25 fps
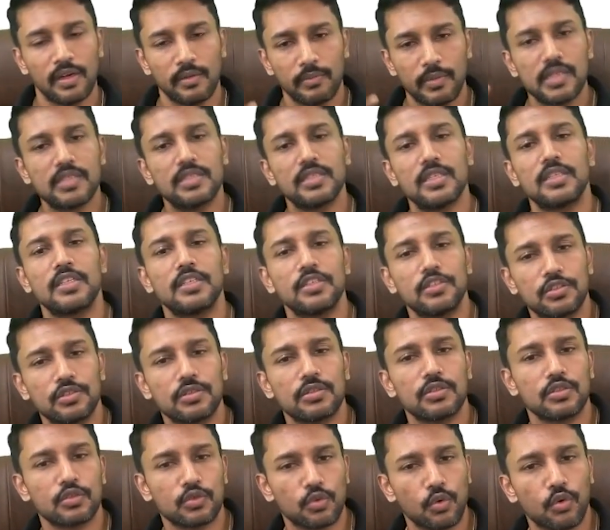my
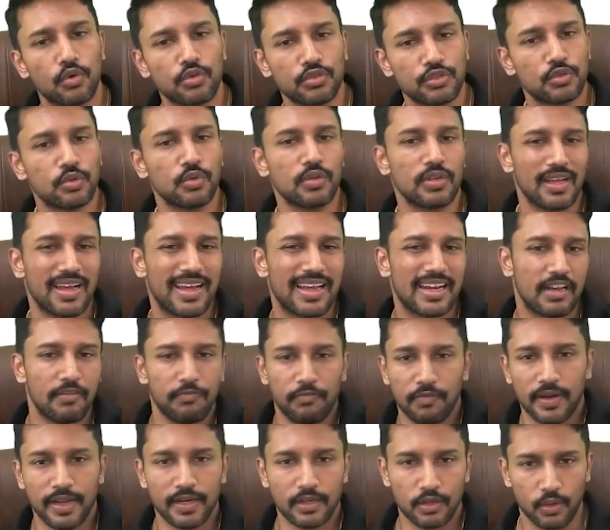GT score should
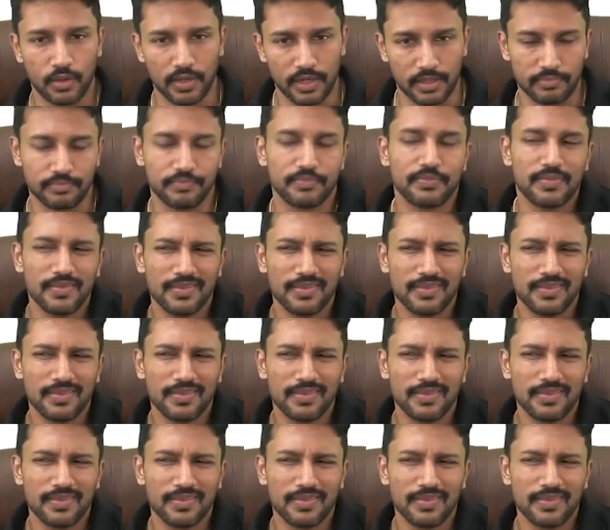reflect on it.